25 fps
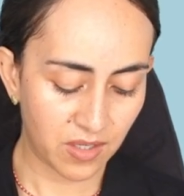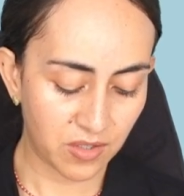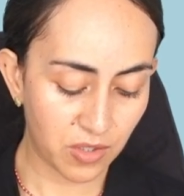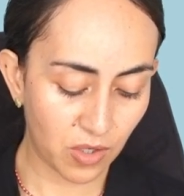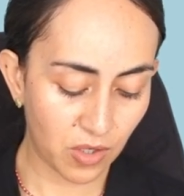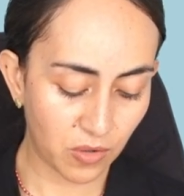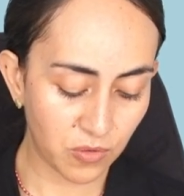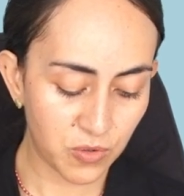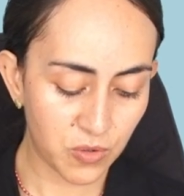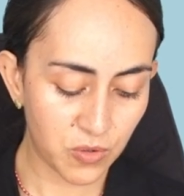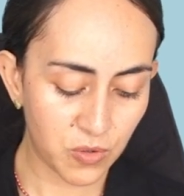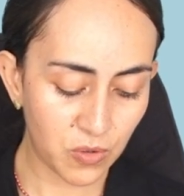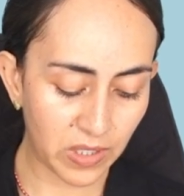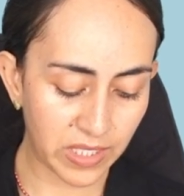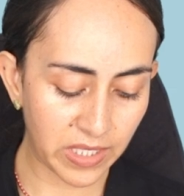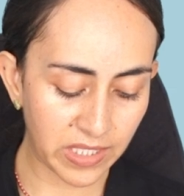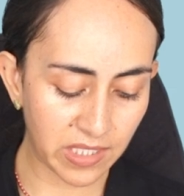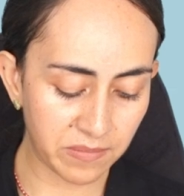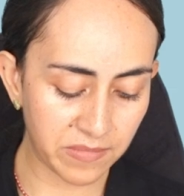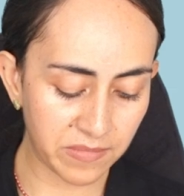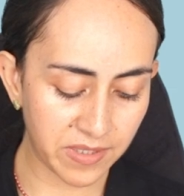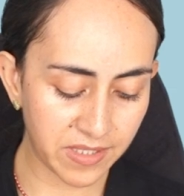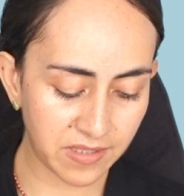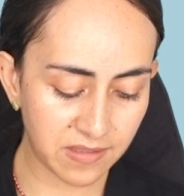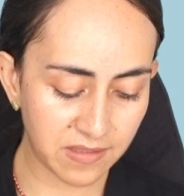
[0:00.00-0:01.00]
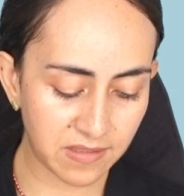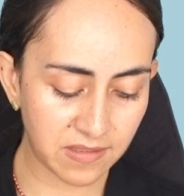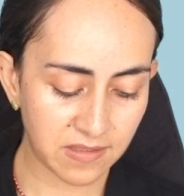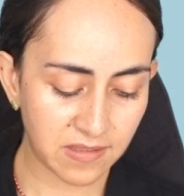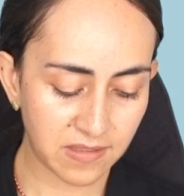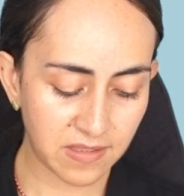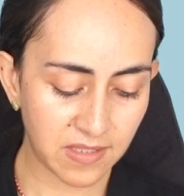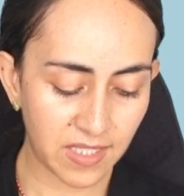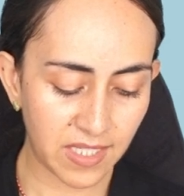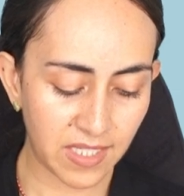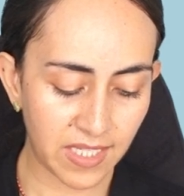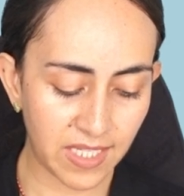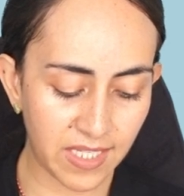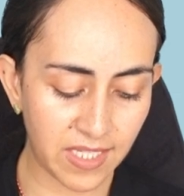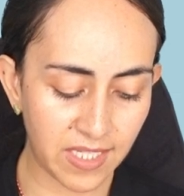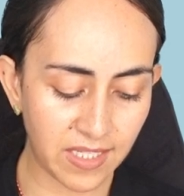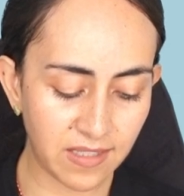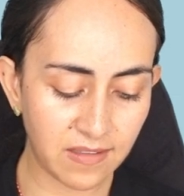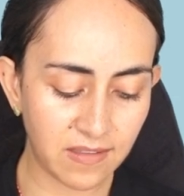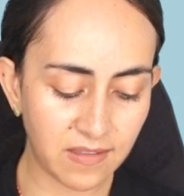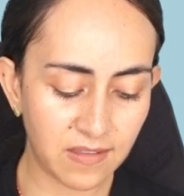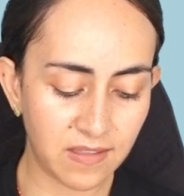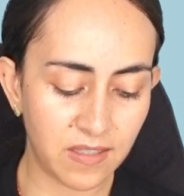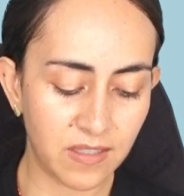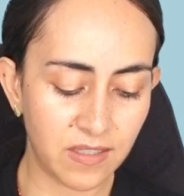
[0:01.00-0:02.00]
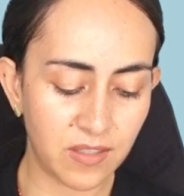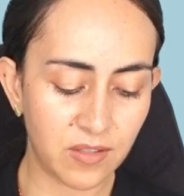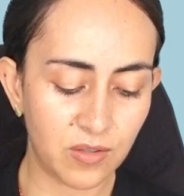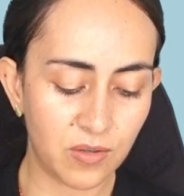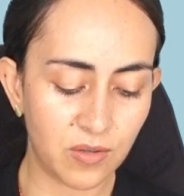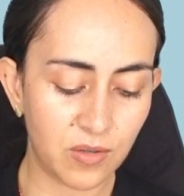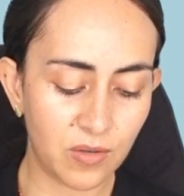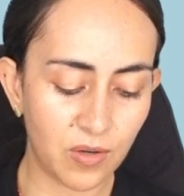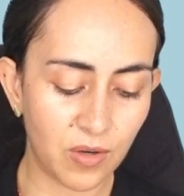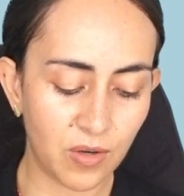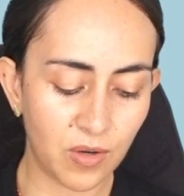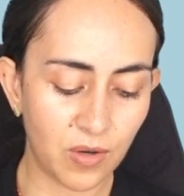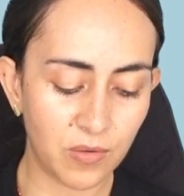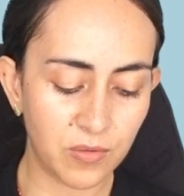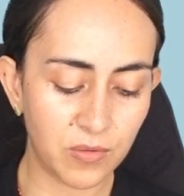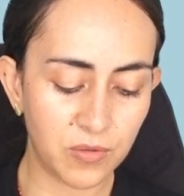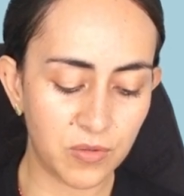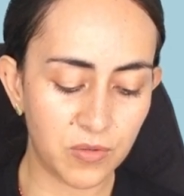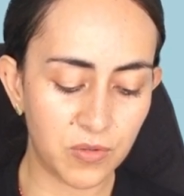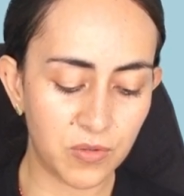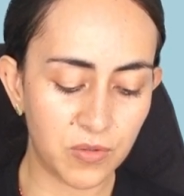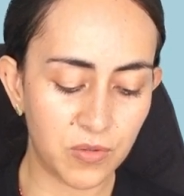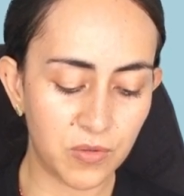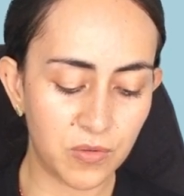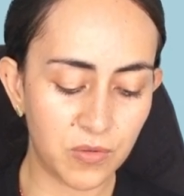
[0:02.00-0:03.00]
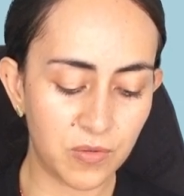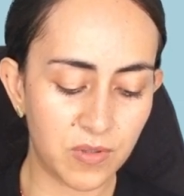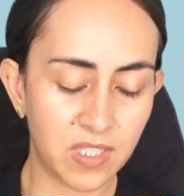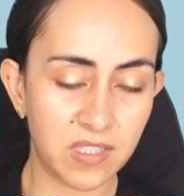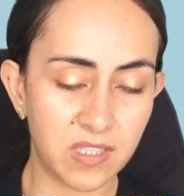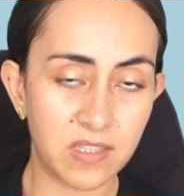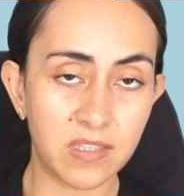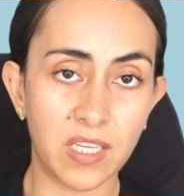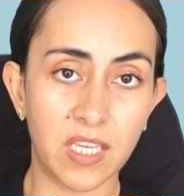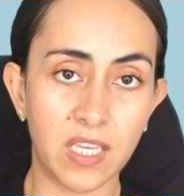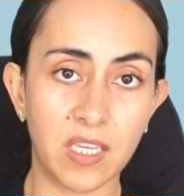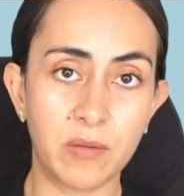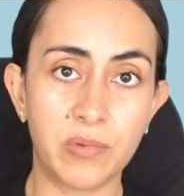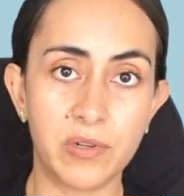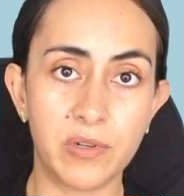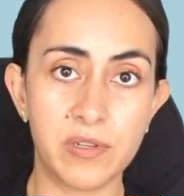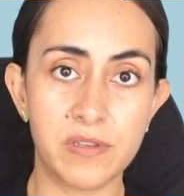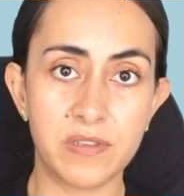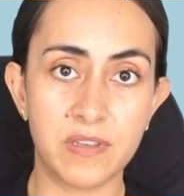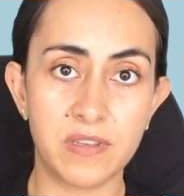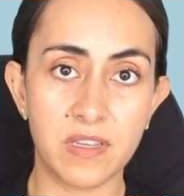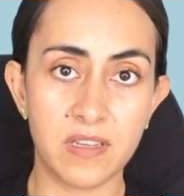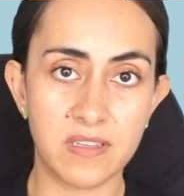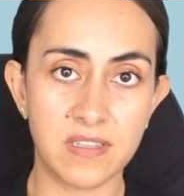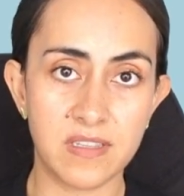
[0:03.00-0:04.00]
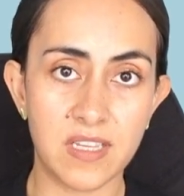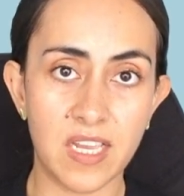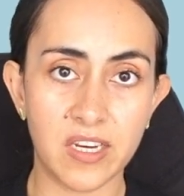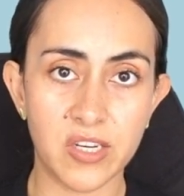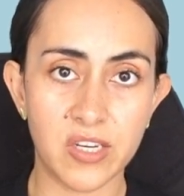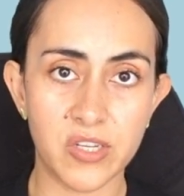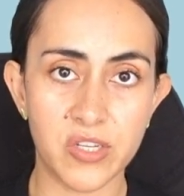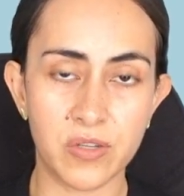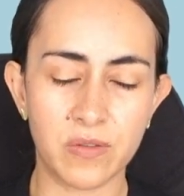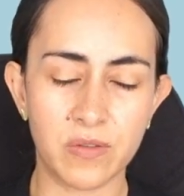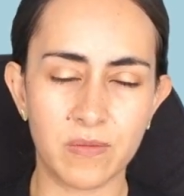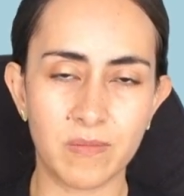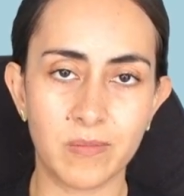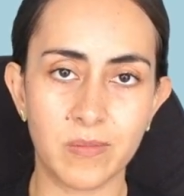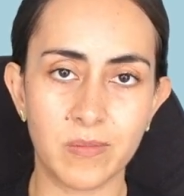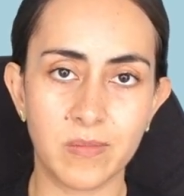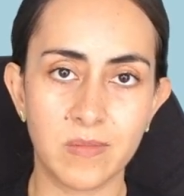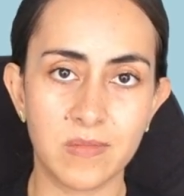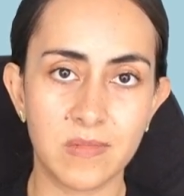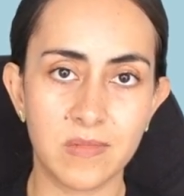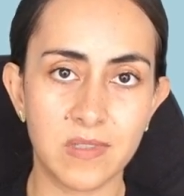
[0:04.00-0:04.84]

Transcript: go to elements and go to the tables section.